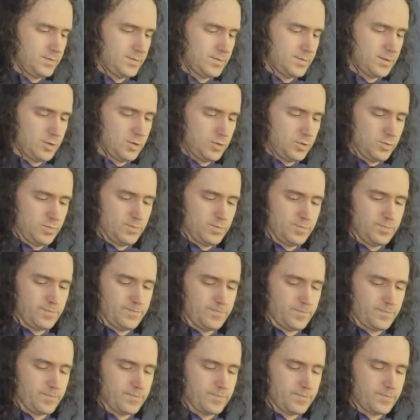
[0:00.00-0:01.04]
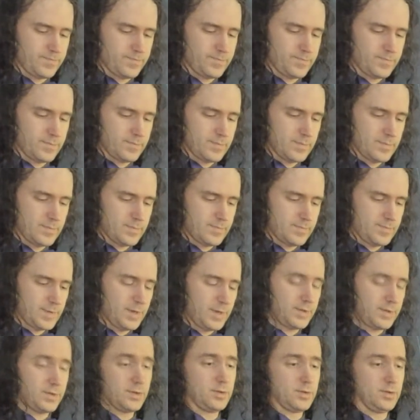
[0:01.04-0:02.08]
So
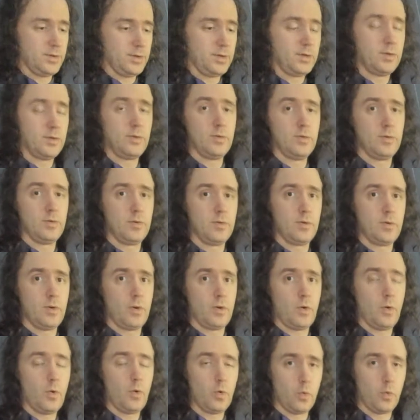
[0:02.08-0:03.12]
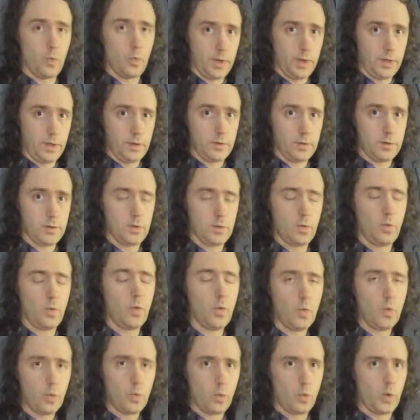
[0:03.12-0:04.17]
basically, always
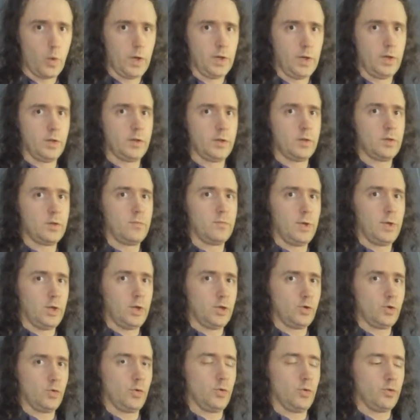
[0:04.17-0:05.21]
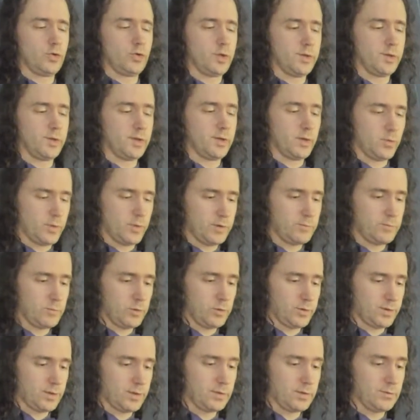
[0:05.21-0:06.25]
make sure you're chiseling away
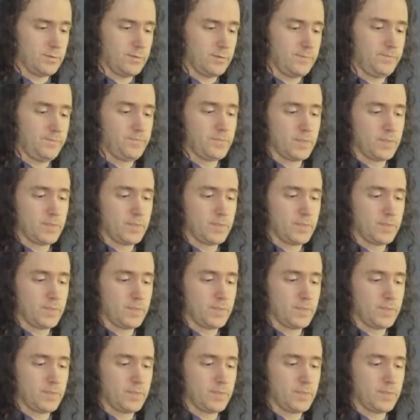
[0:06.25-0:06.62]
from yourself.